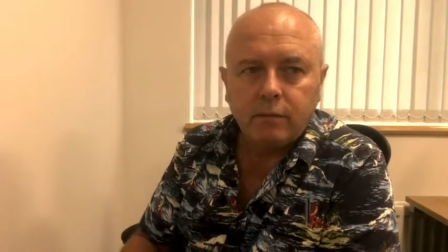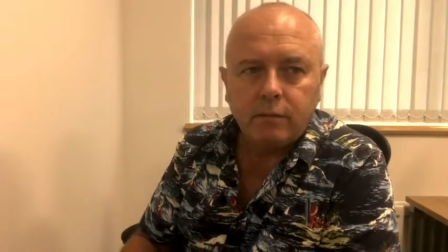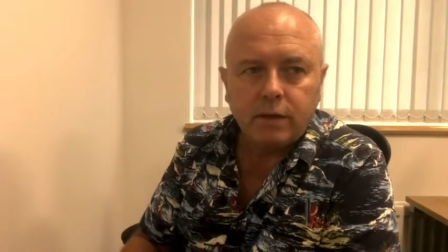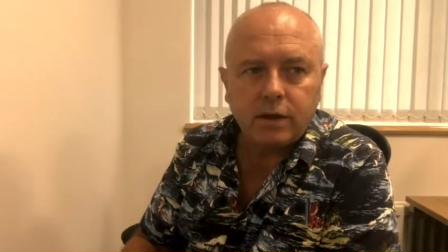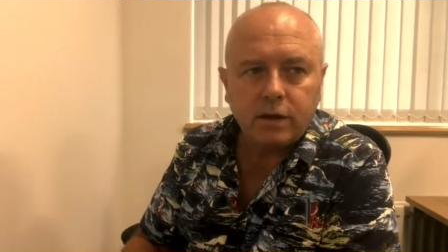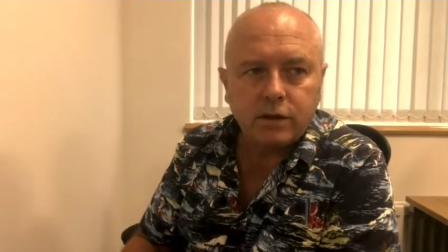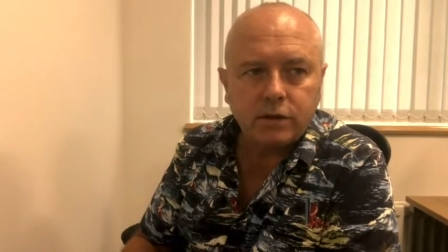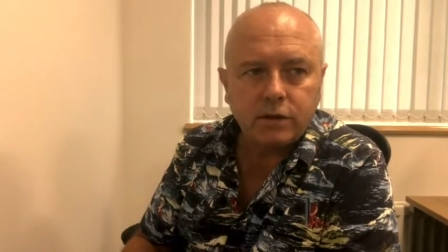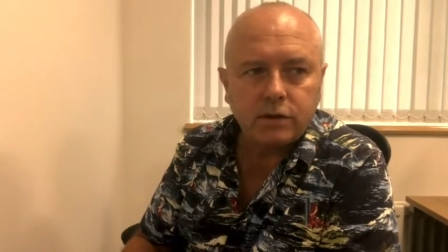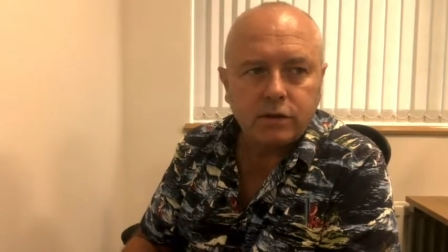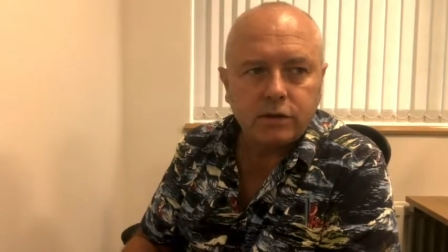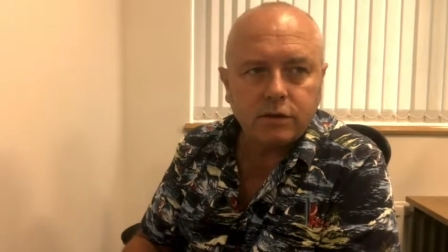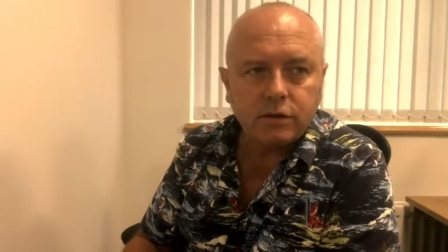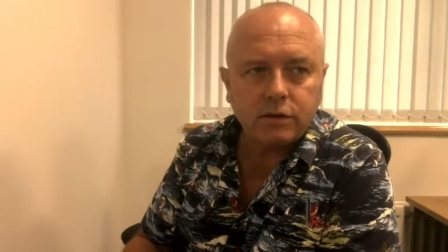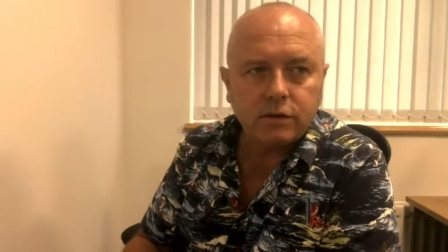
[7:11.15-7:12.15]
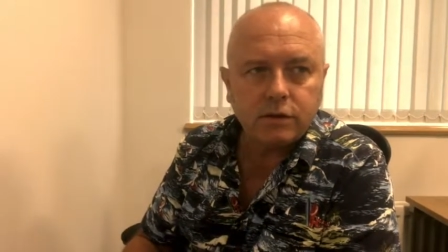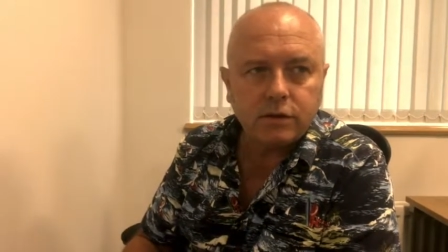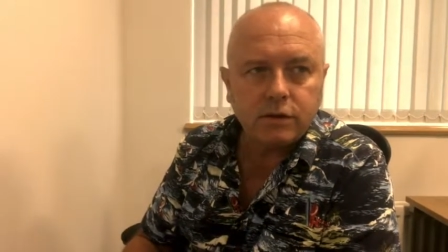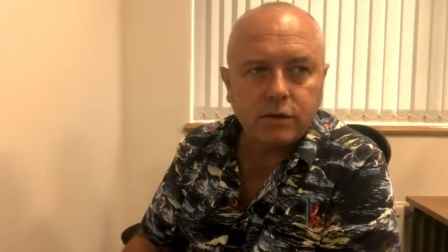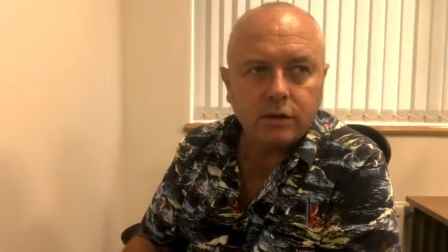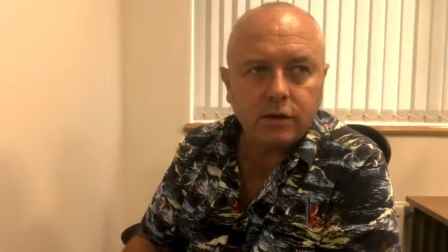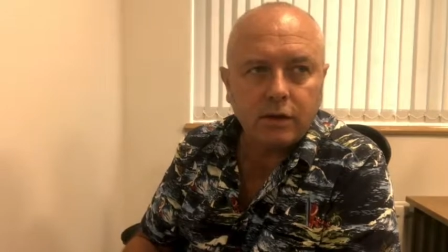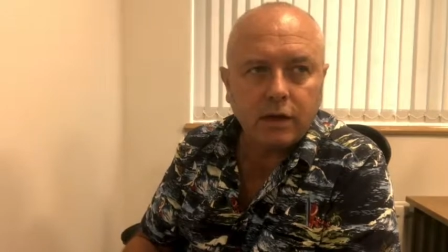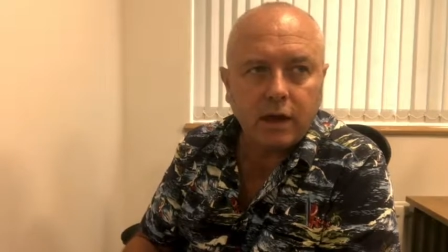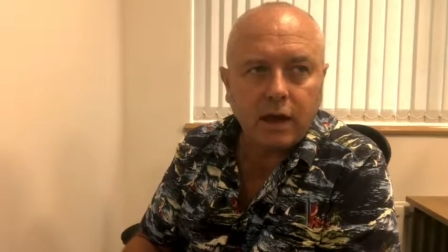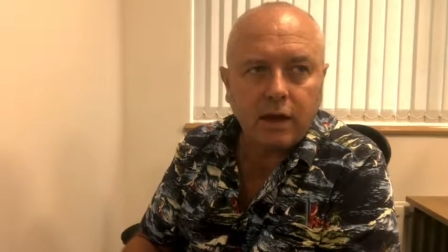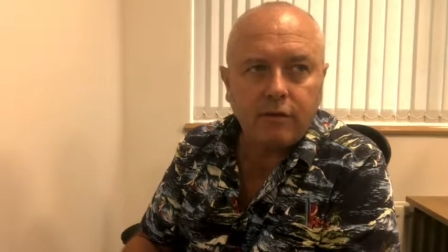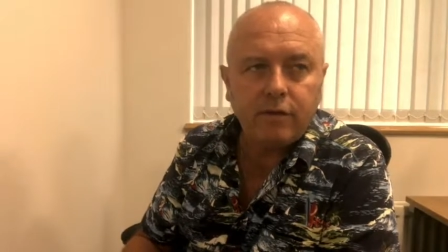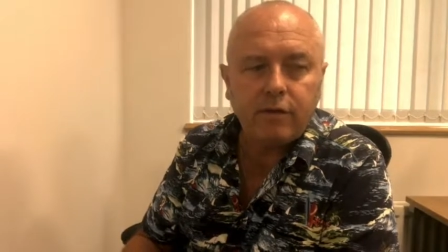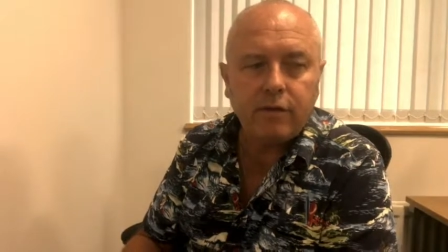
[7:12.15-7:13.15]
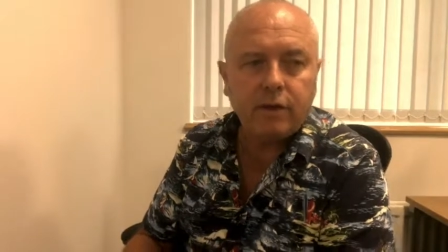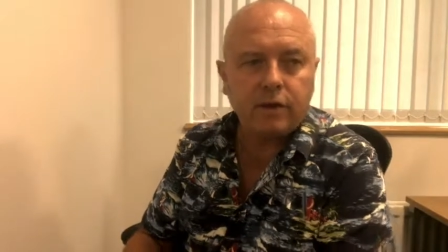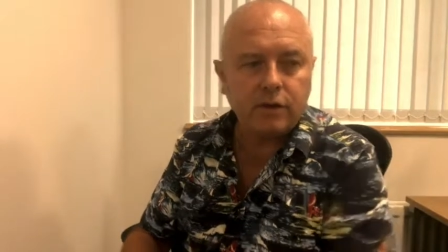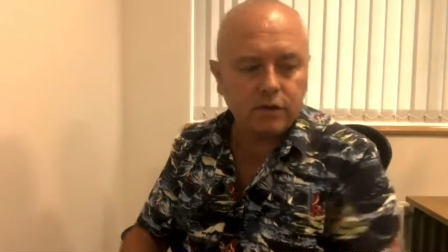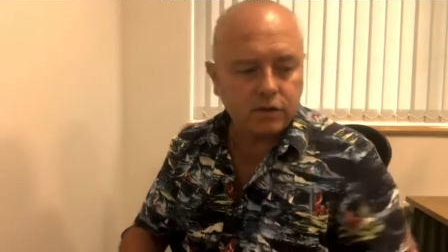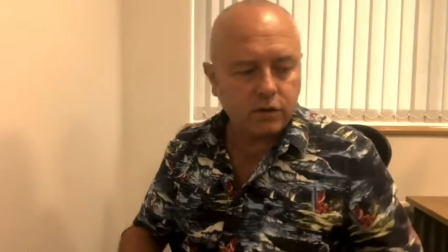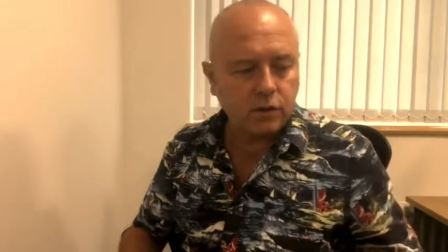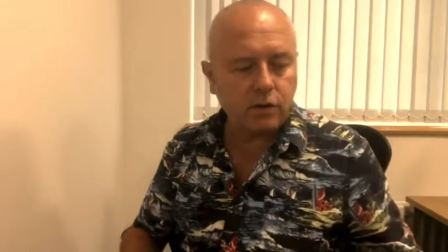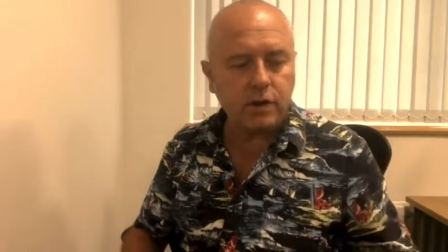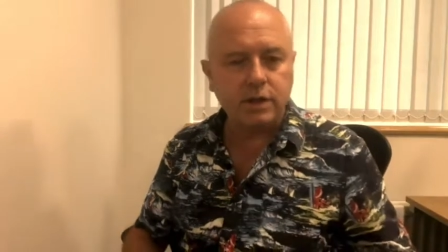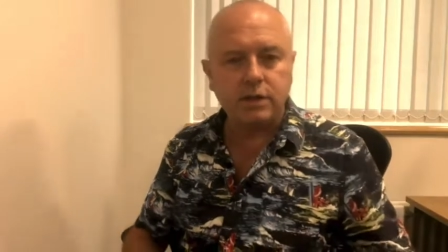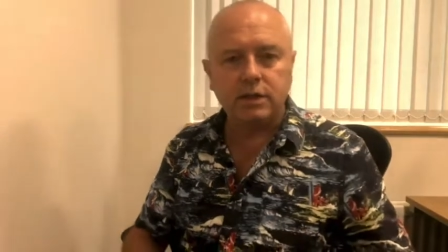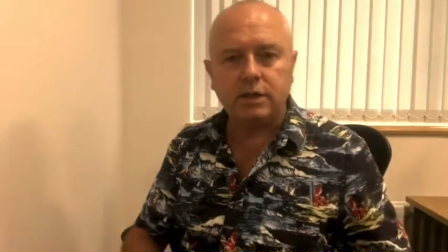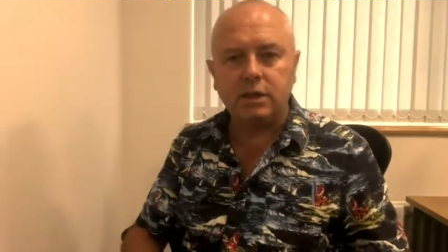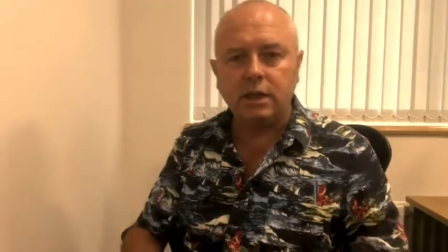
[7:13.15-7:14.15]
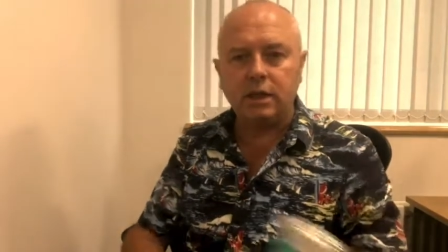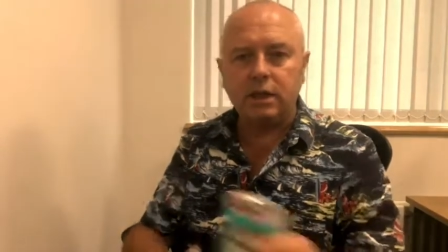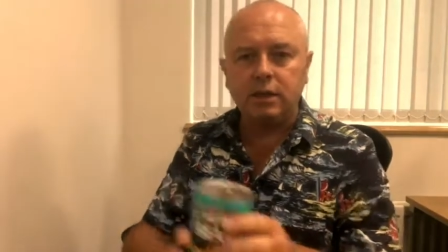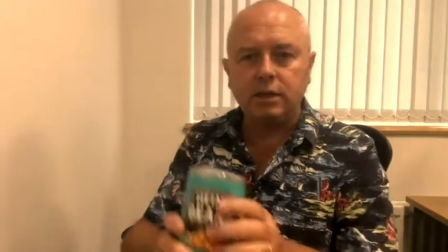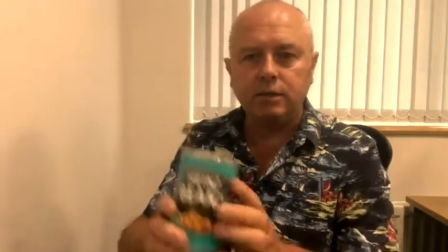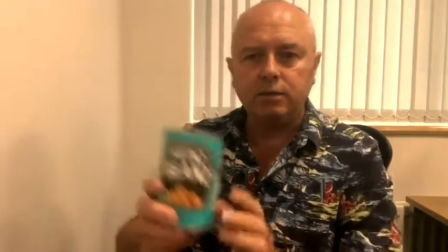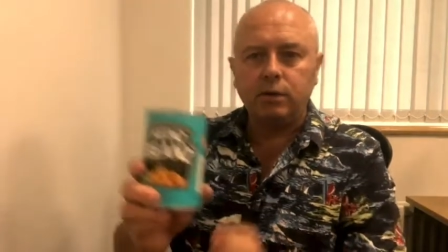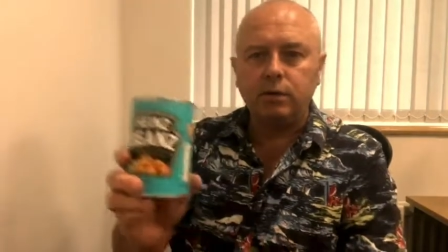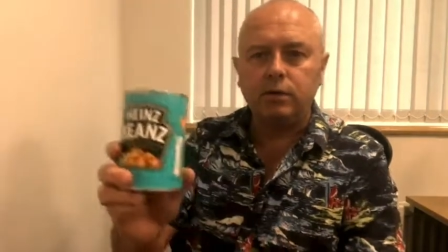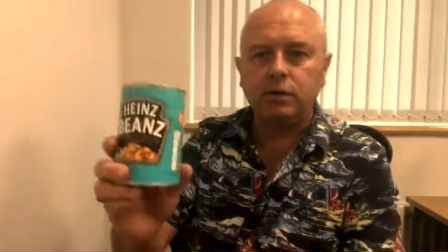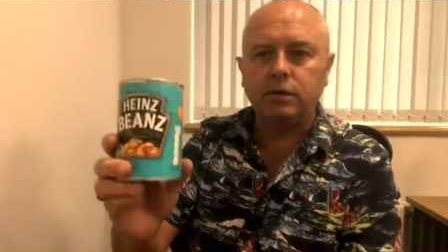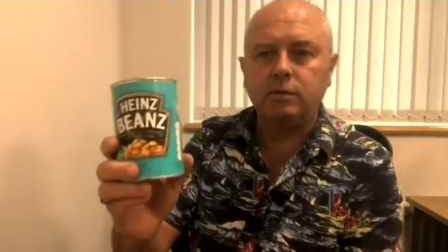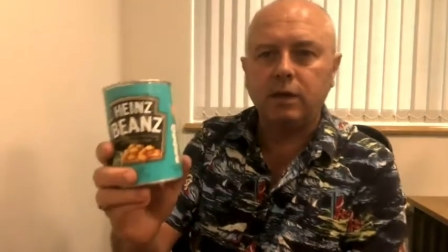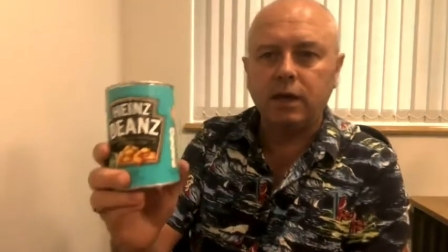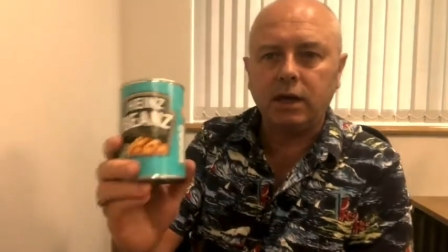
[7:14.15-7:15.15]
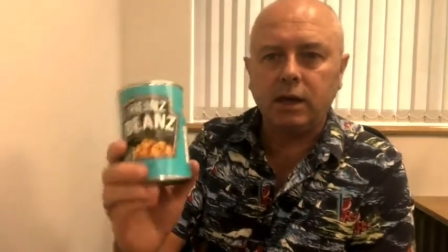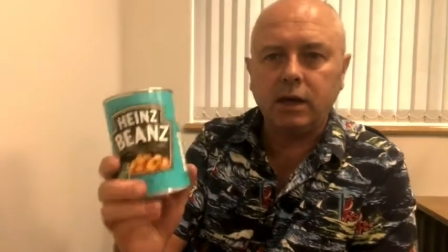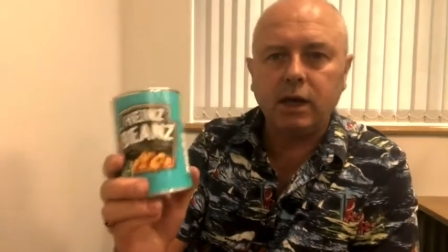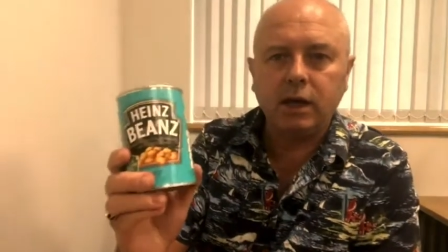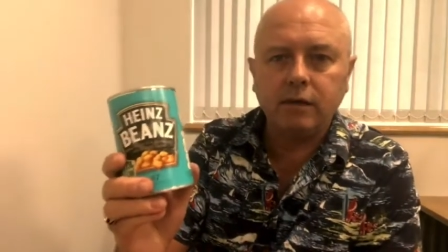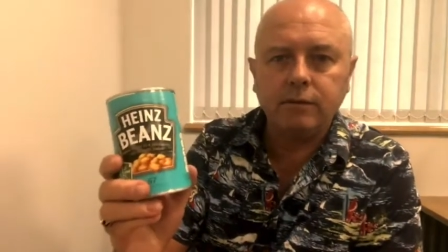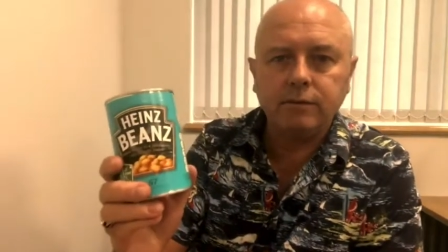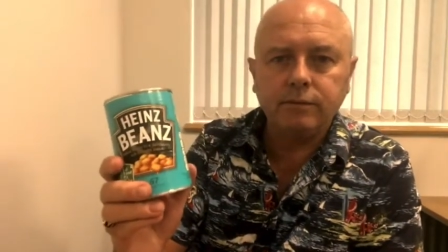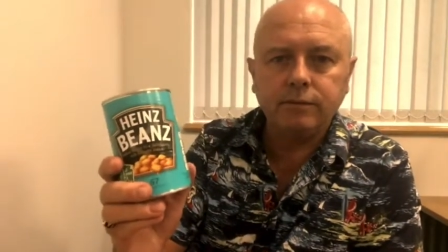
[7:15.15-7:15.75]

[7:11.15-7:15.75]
because everything that's gone into taking this product to market,